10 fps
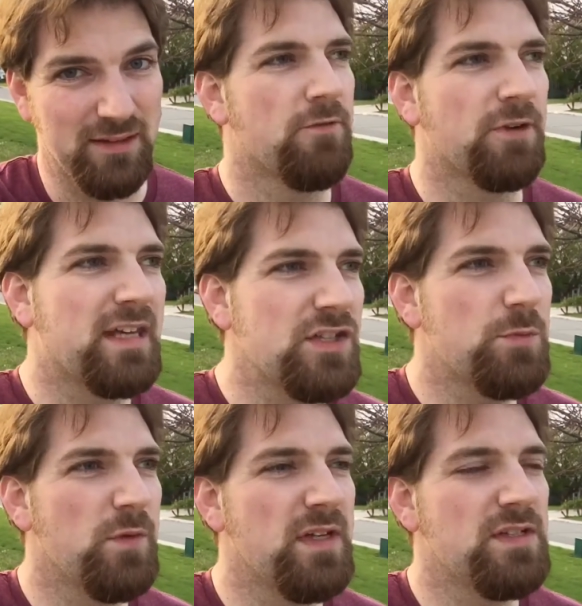For kids
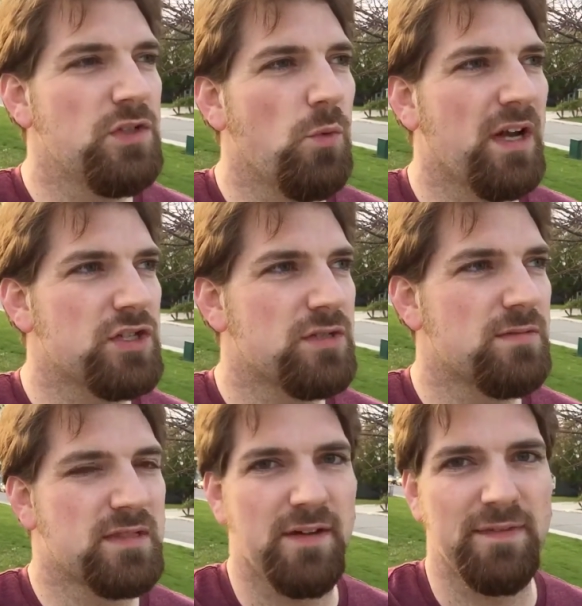movies, you watch
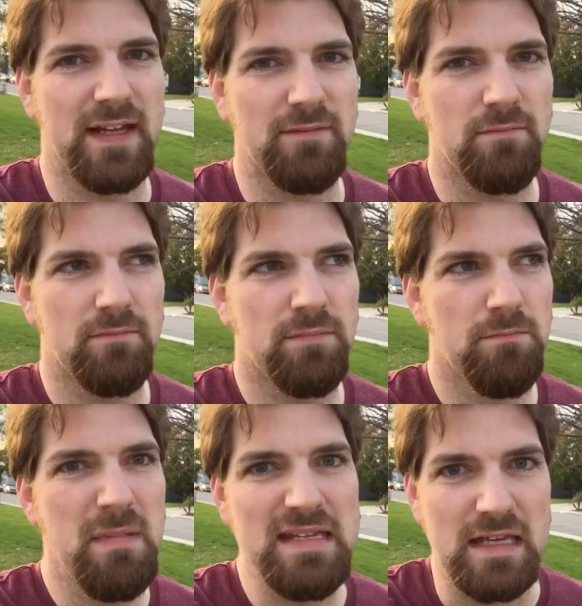stuff like
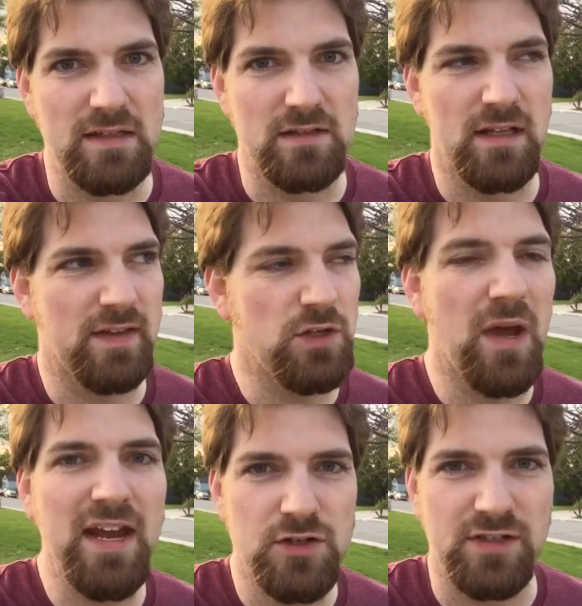Minions, and then you
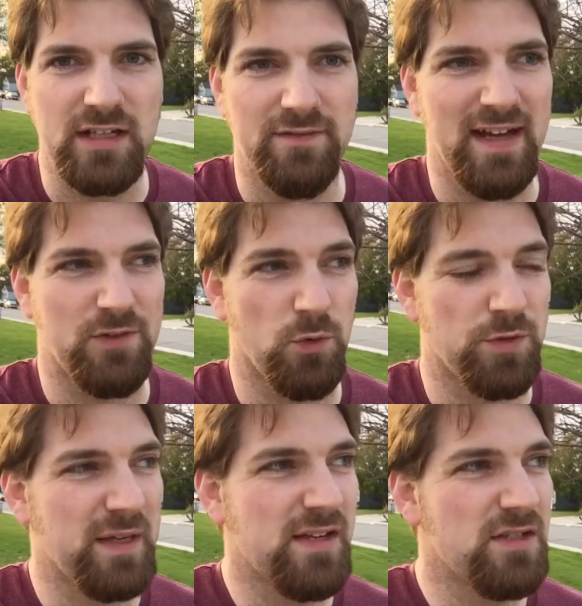hate yourself afterwards
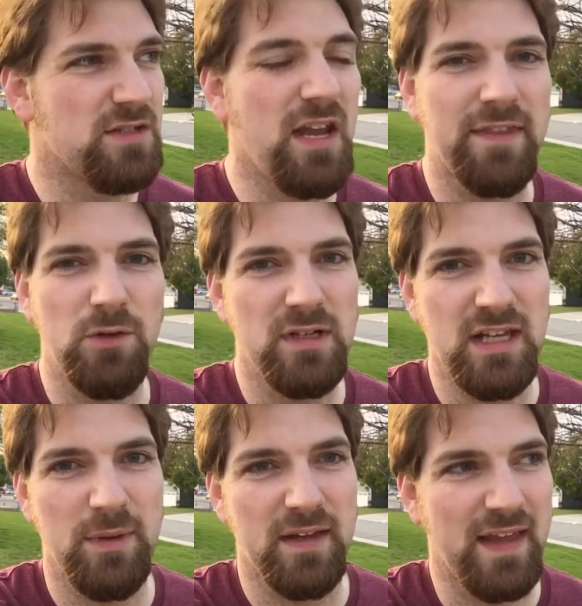because there's nothing
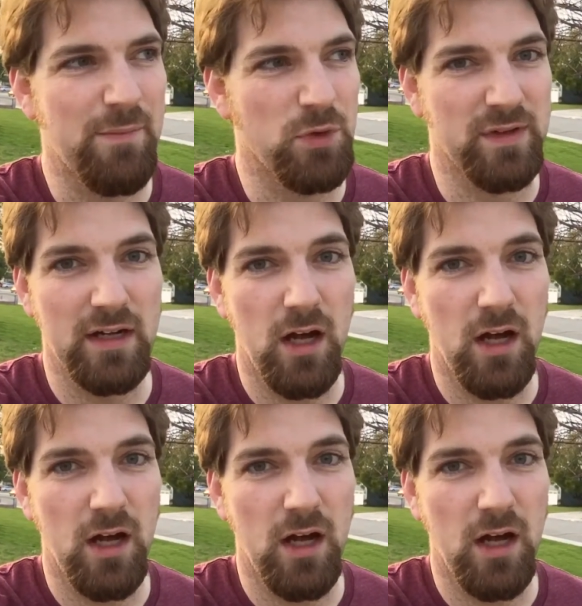redeeming in that movie at